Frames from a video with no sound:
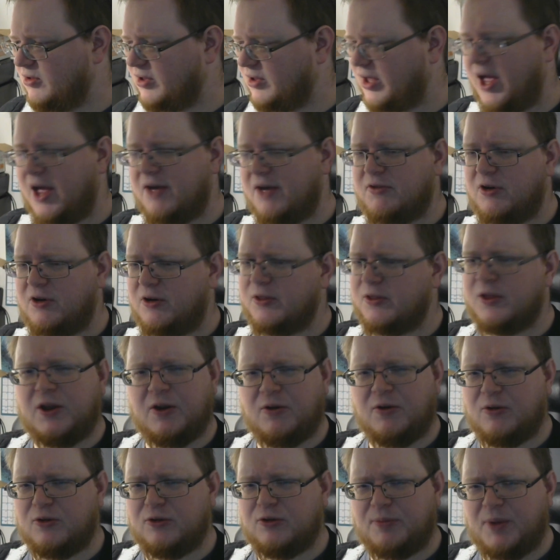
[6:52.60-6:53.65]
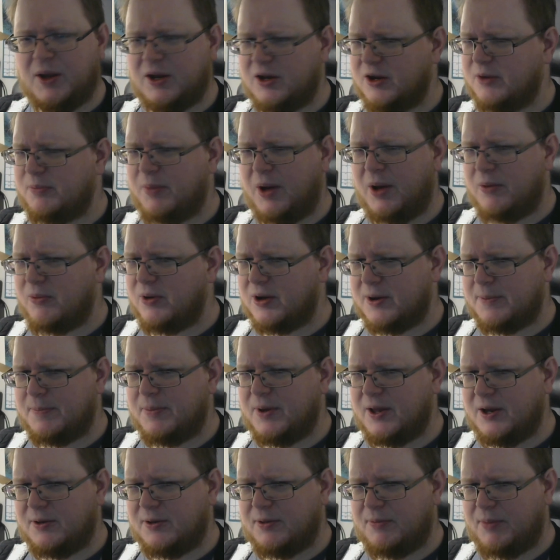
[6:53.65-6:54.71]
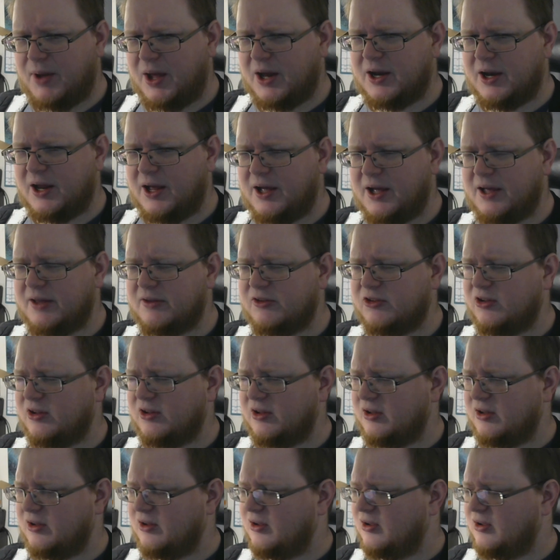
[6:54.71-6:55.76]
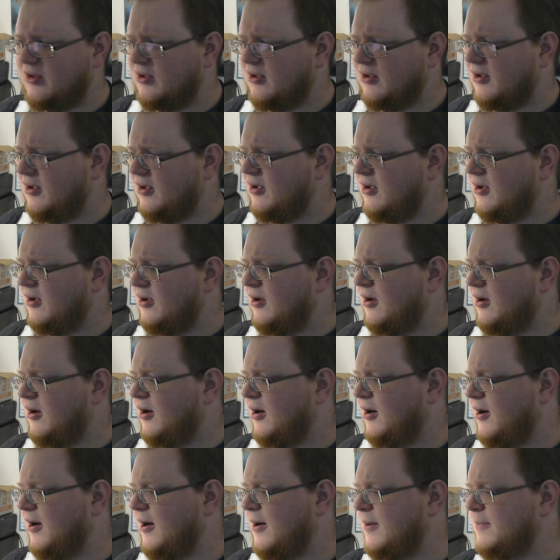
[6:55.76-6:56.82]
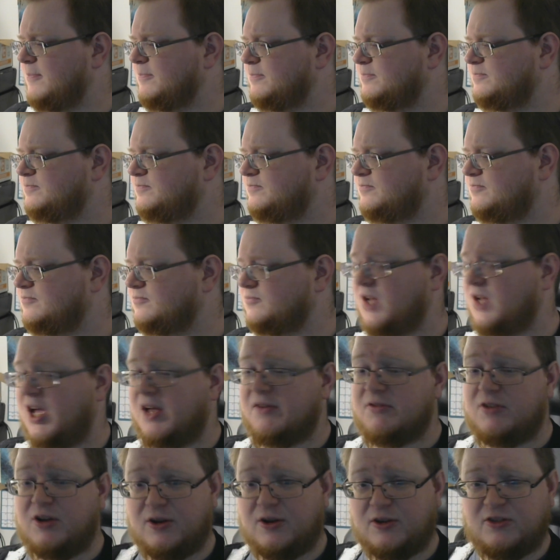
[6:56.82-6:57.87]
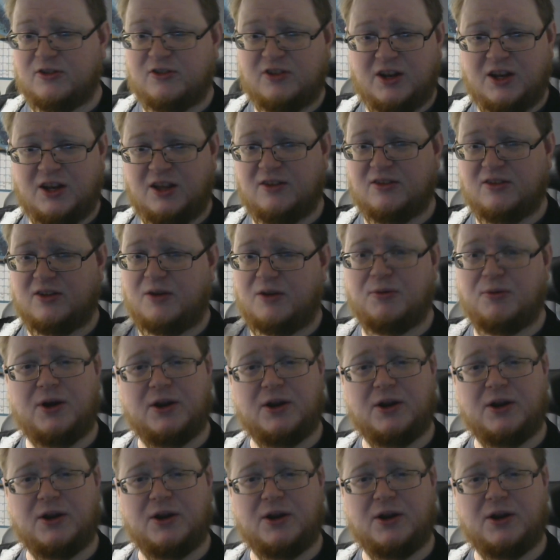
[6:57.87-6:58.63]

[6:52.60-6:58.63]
I have all the heroes painted, but I want to paint the bad guys. I have Cursed Cities I